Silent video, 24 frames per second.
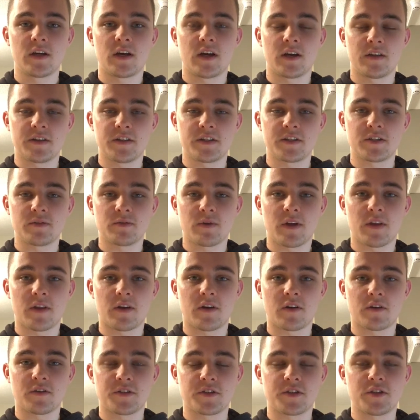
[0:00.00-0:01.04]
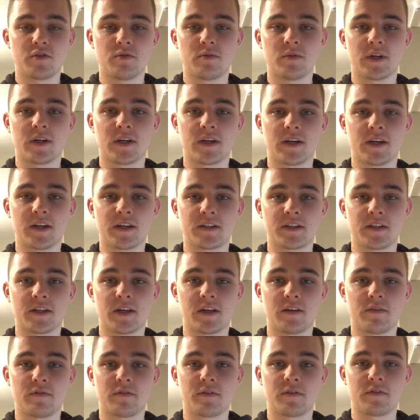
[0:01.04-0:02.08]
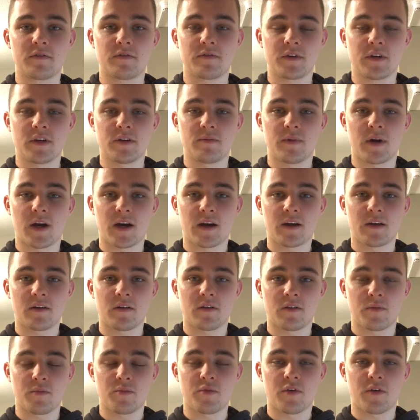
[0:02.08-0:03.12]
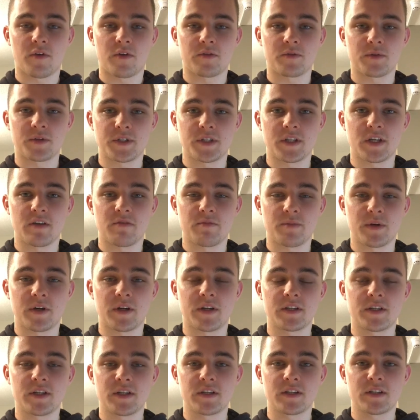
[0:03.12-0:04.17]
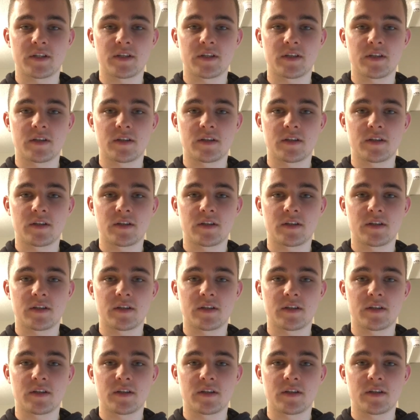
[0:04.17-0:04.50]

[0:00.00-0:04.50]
and this is where the consumer gets to give feedback on the product which they have purchased.